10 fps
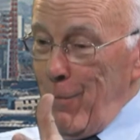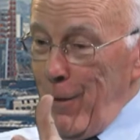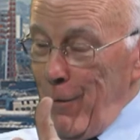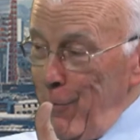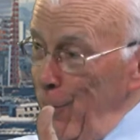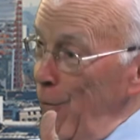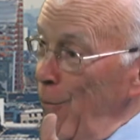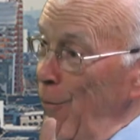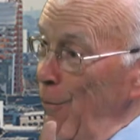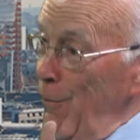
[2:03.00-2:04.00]

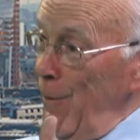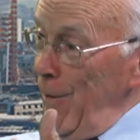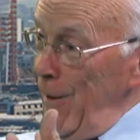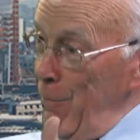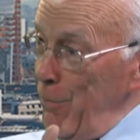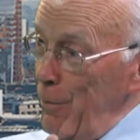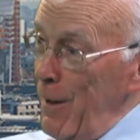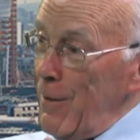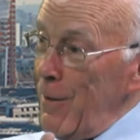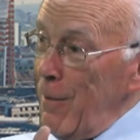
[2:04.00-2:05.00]
review
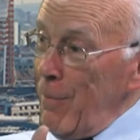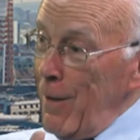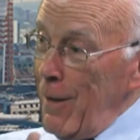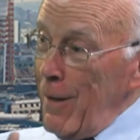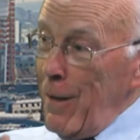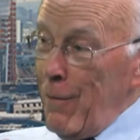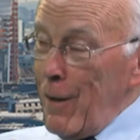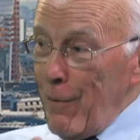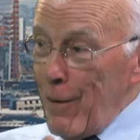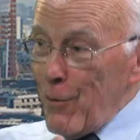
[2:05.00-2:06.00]
implemented, and
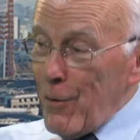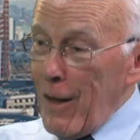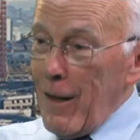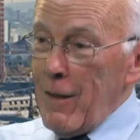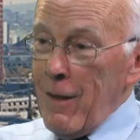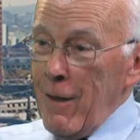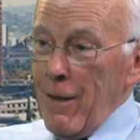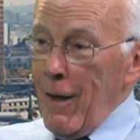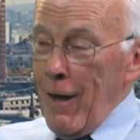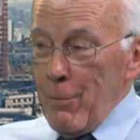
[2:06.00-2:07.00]
if I do that,
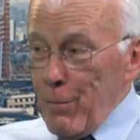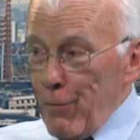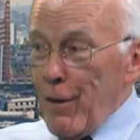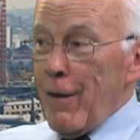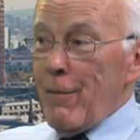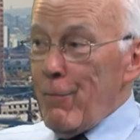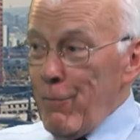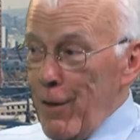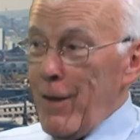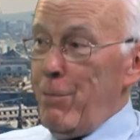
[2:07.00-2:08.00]
I'll be very,
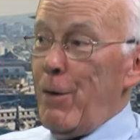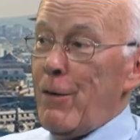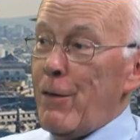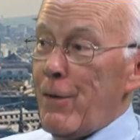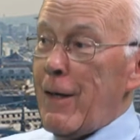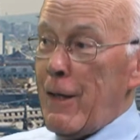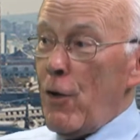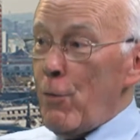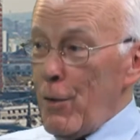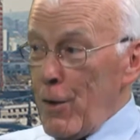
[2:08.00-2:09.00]
very proud of that,
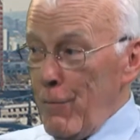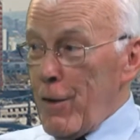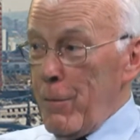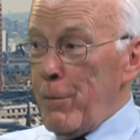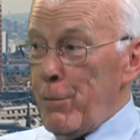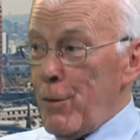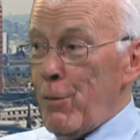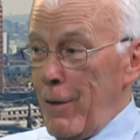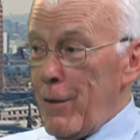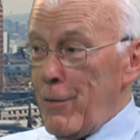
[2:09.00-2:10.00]
along with a lot of other people put the
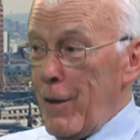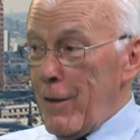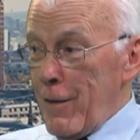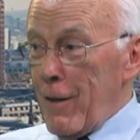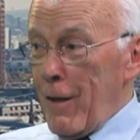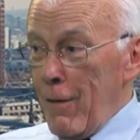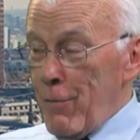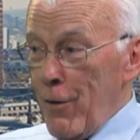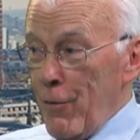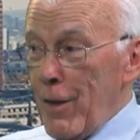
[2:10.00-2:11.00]
work into it. I think that'll have
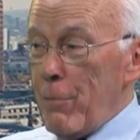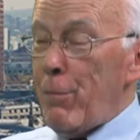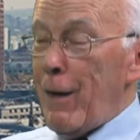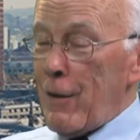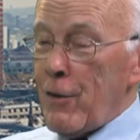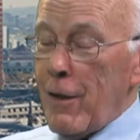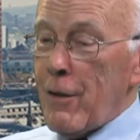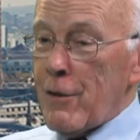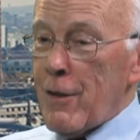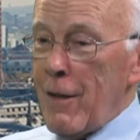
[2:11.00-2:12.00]
a real impact on
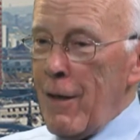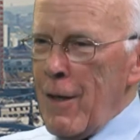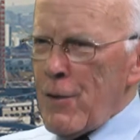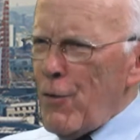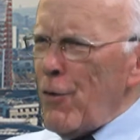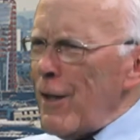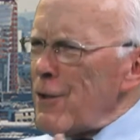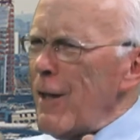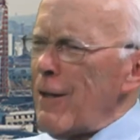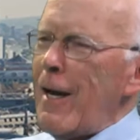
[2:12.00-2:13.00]
industry. So the things
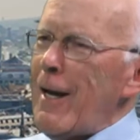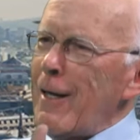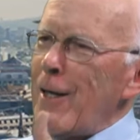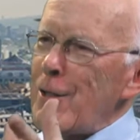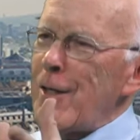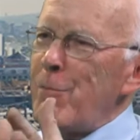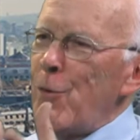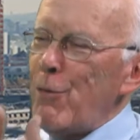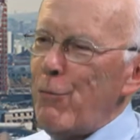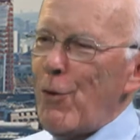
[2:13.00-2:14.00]
like that, I guess, I'm
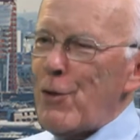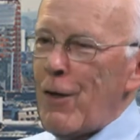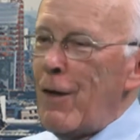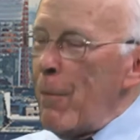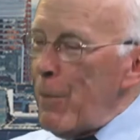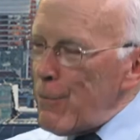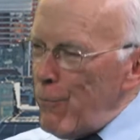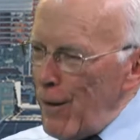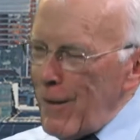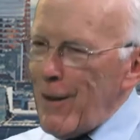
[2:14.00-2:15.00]
more focused on. But it's
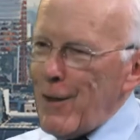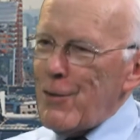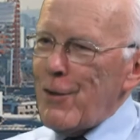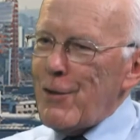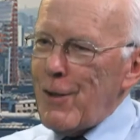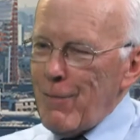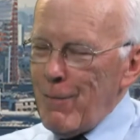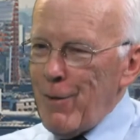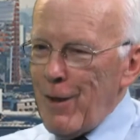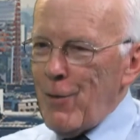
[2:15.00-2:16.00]
very nice to receive. I'm
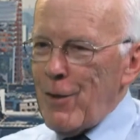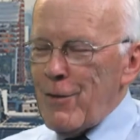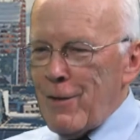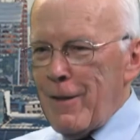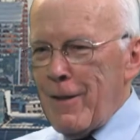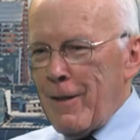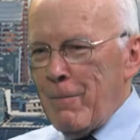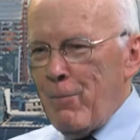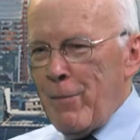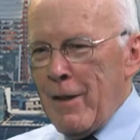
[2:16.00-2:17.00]
very honoured.
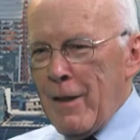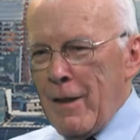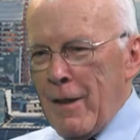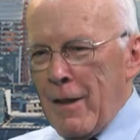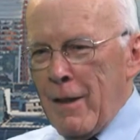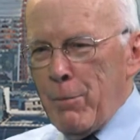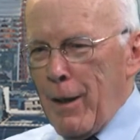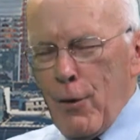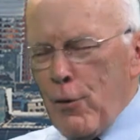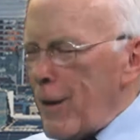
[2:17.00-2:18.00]
But
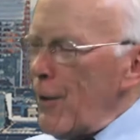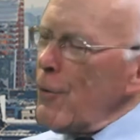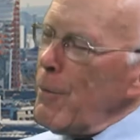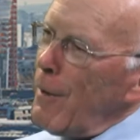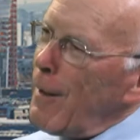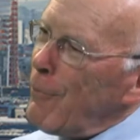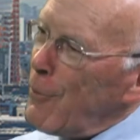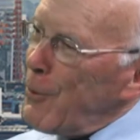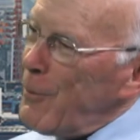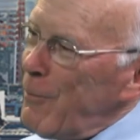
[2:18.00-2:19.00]
I don't think it'll alter my life at all.